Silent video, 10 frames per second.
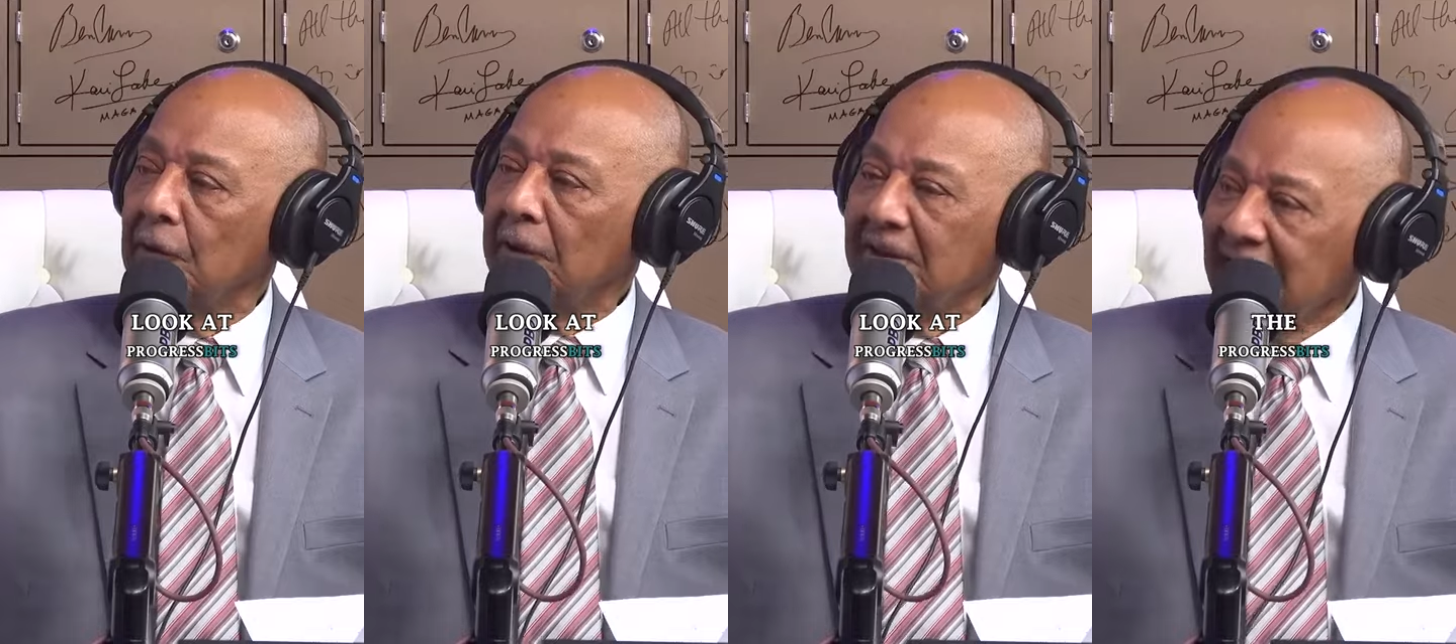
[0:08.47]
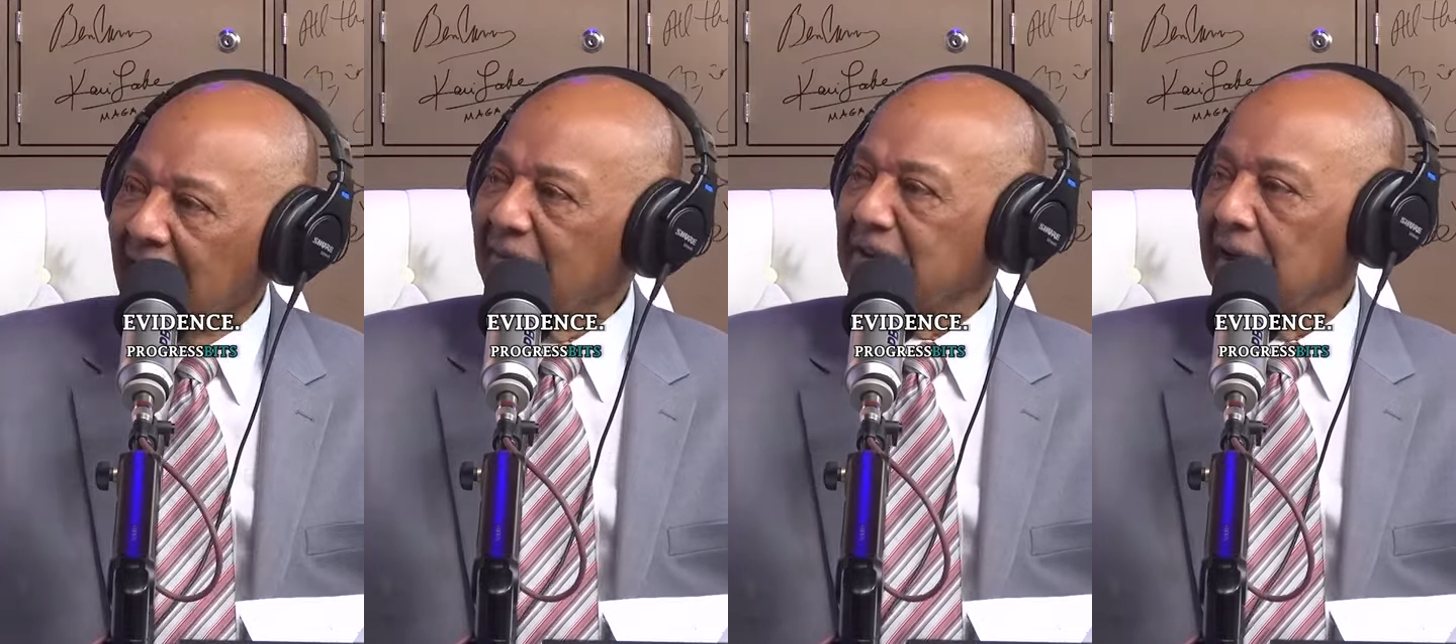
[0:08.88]
Look at the
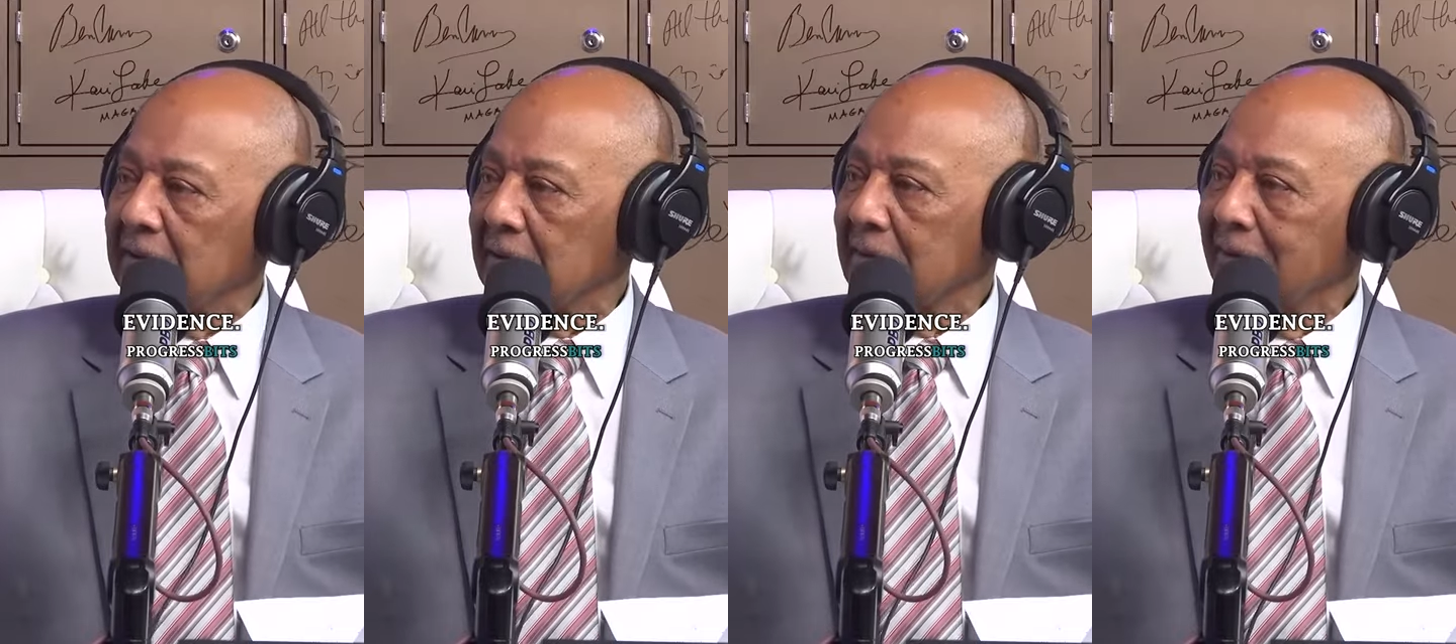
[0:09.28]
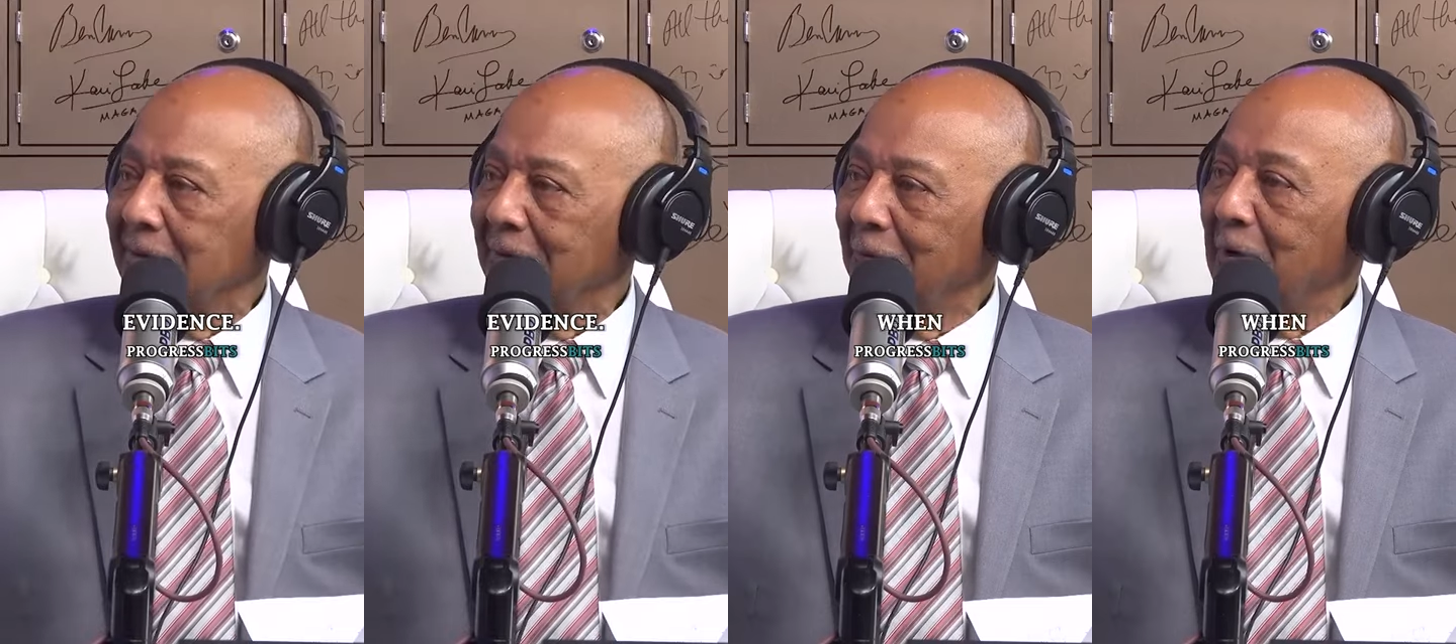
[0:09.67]
evidence.
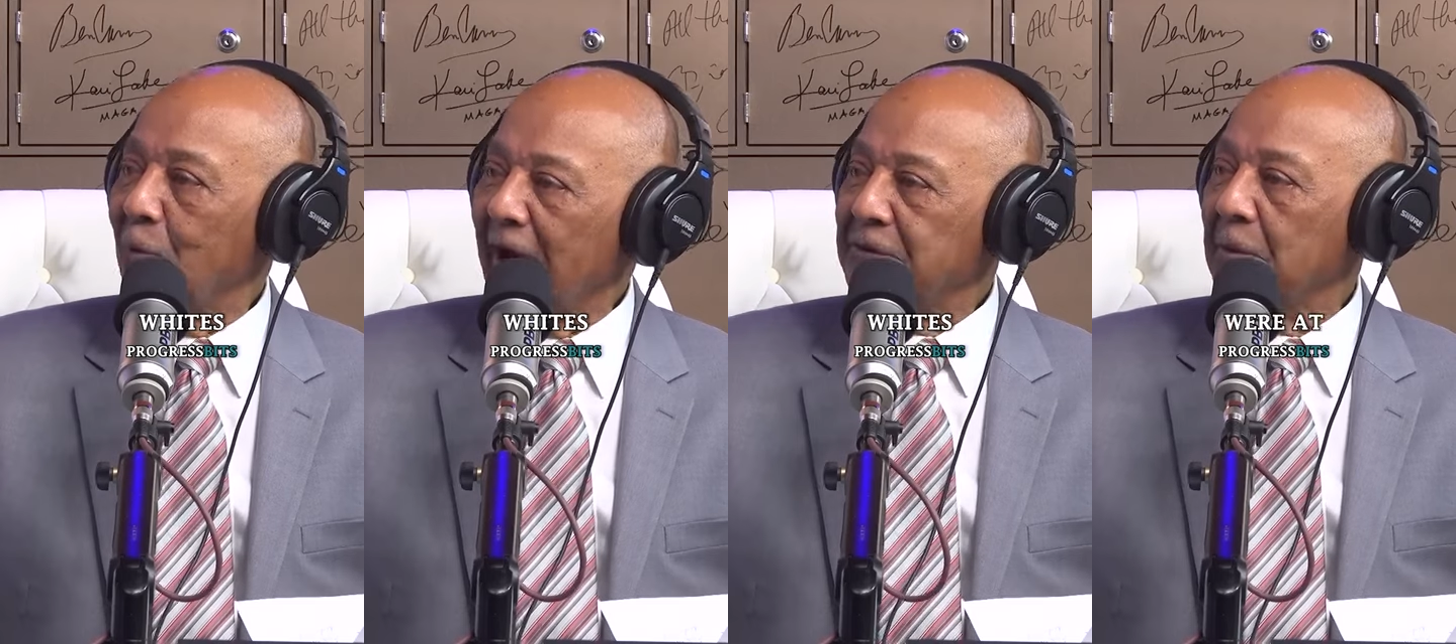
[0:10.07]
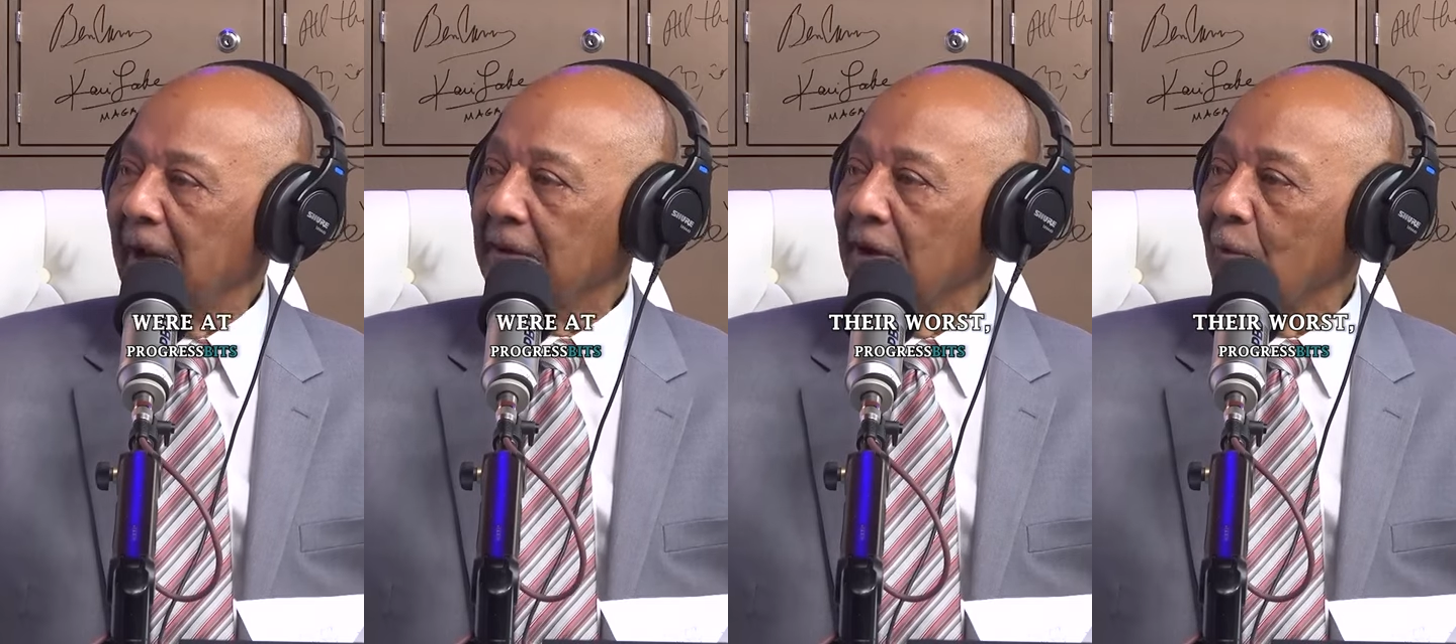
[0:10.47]
When whites were
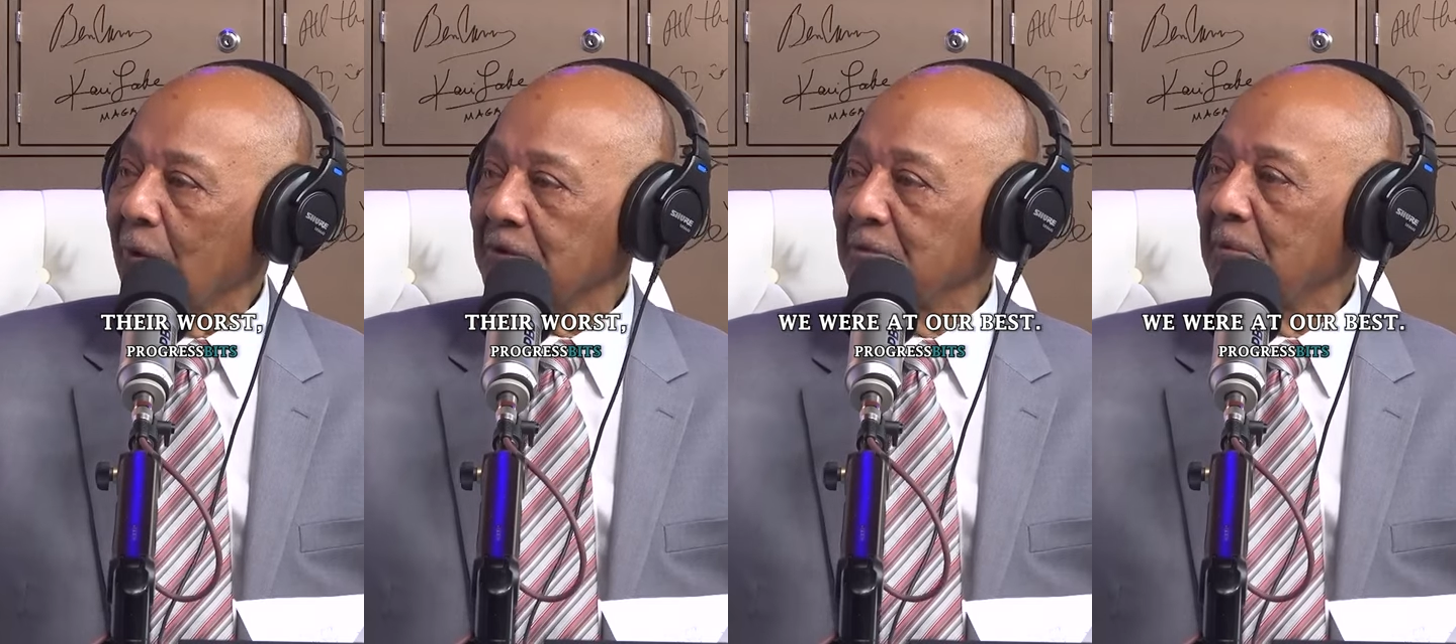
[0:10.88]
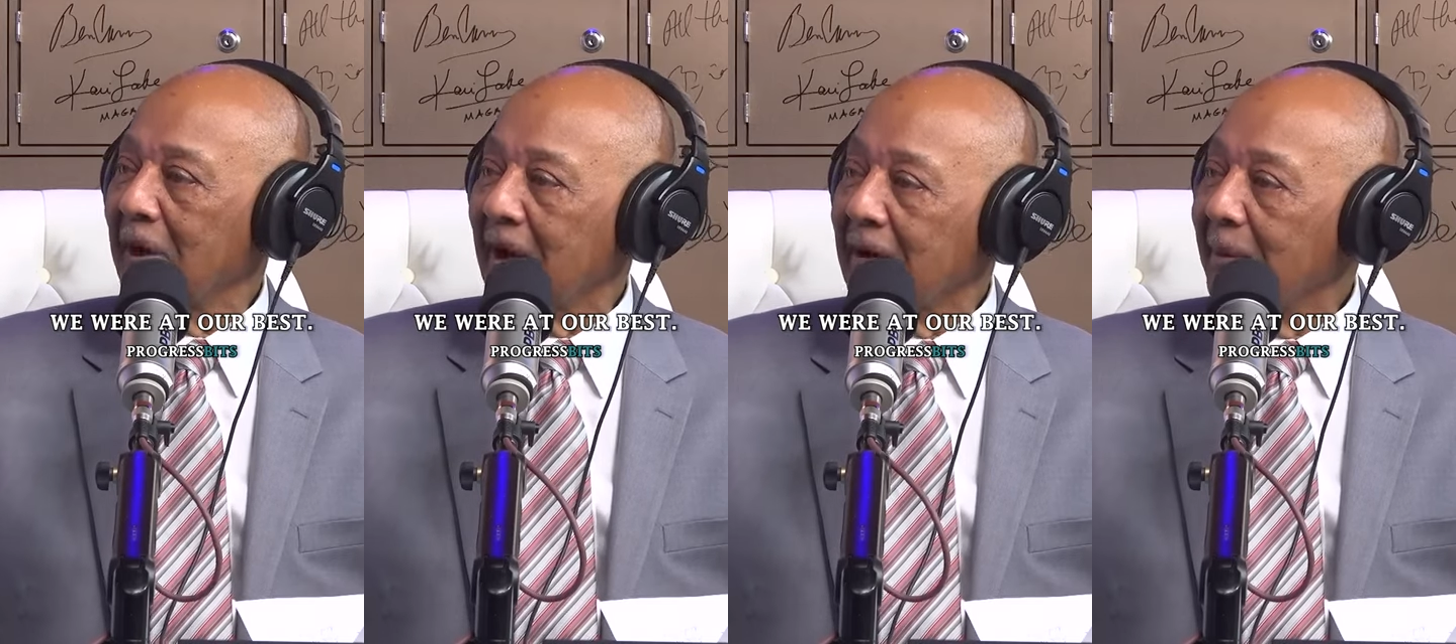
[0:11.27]
at their worst, we were
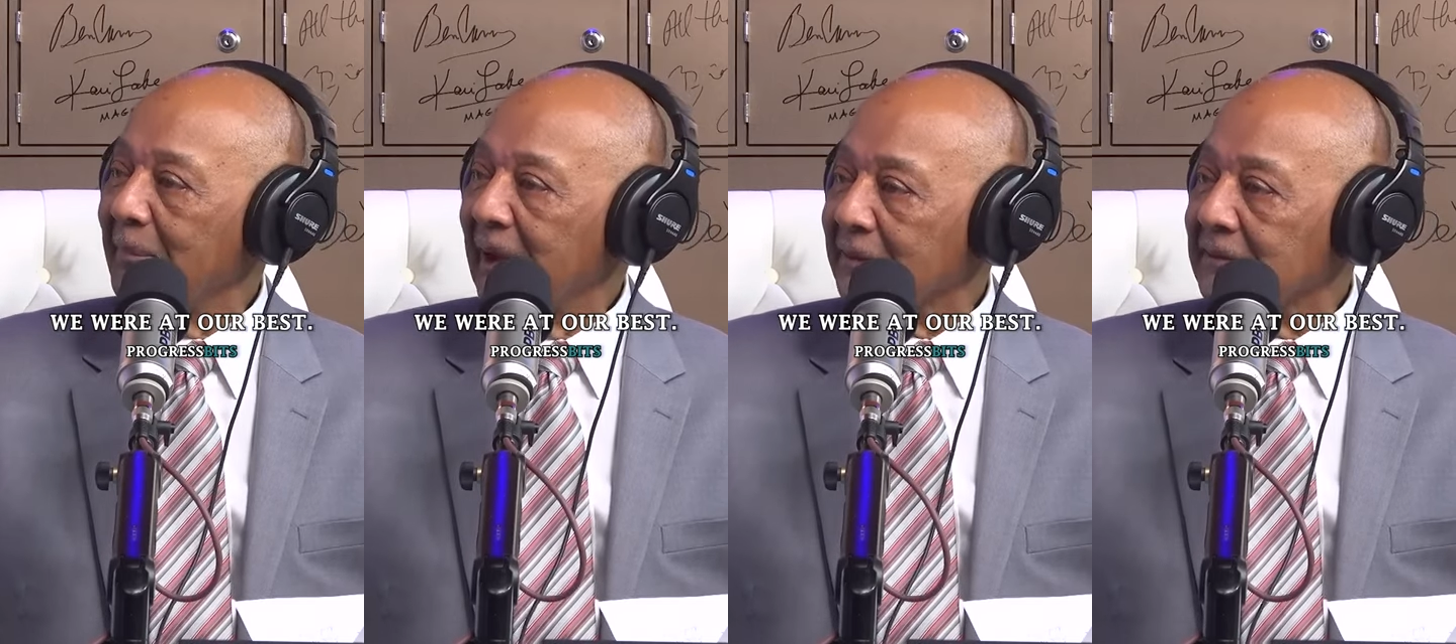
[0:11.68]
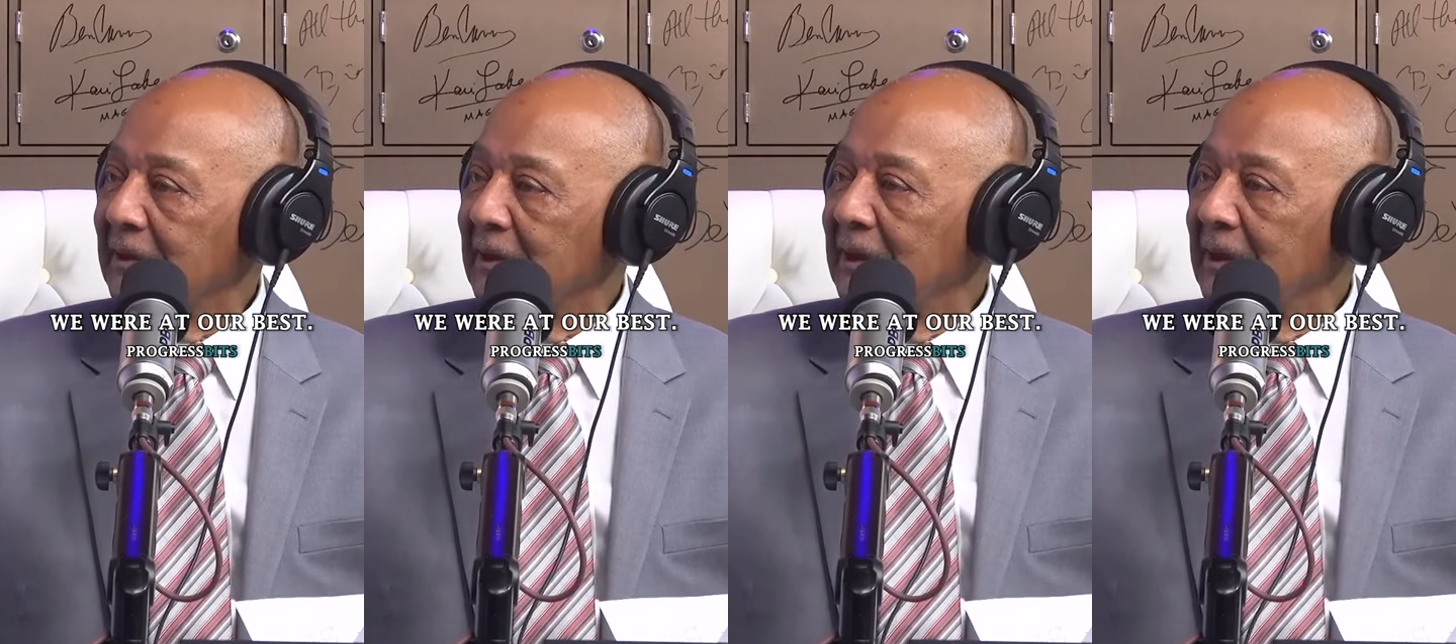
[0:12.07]
at our best.